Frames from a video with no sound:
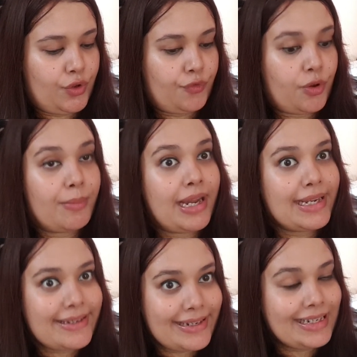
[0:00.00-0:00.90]
for my
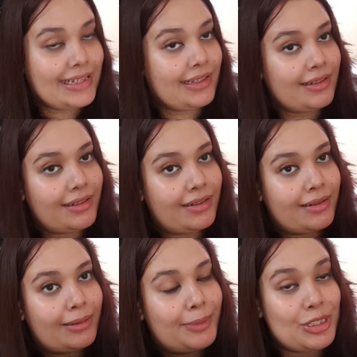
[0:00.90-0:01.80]
reading
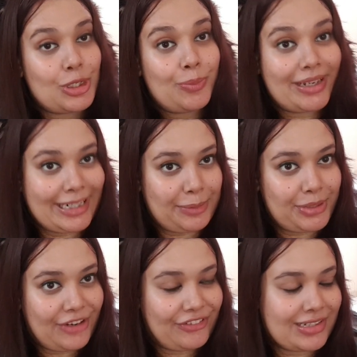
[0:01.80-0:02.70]
based on my reading
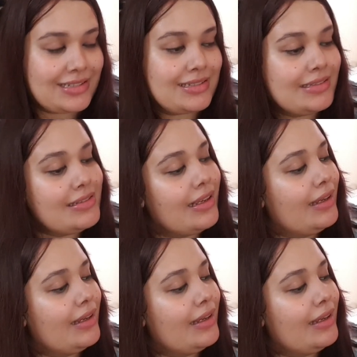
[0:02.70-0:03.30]
preferences.